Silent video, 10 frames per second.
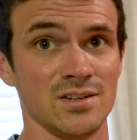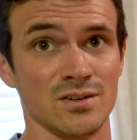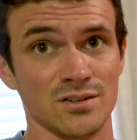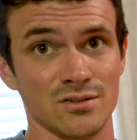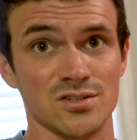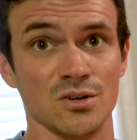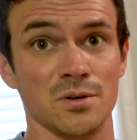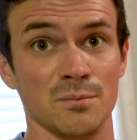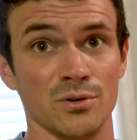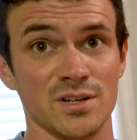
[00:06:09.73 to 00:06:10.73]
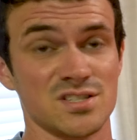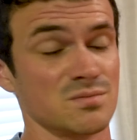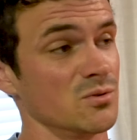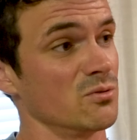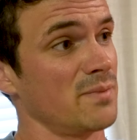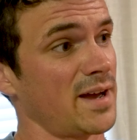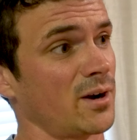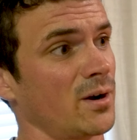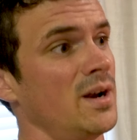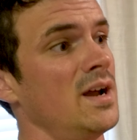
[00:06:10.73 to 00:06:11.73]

you can do so in a pretty smooth manner.